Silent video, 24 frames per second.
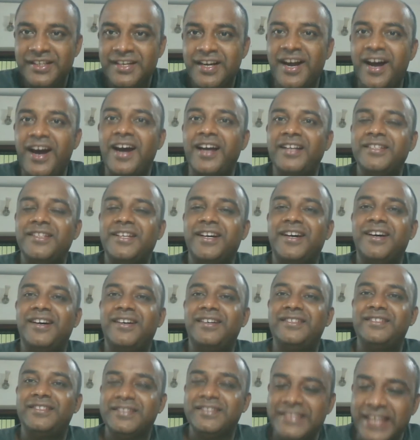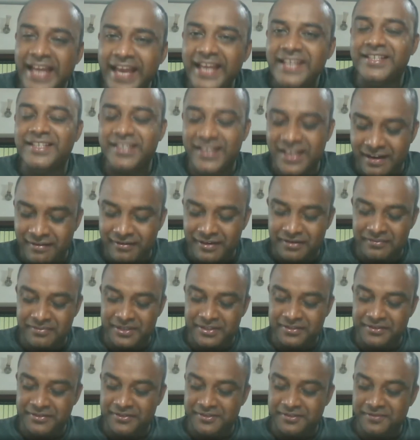and the state
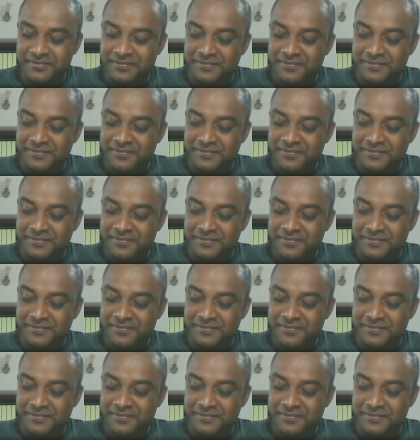governments.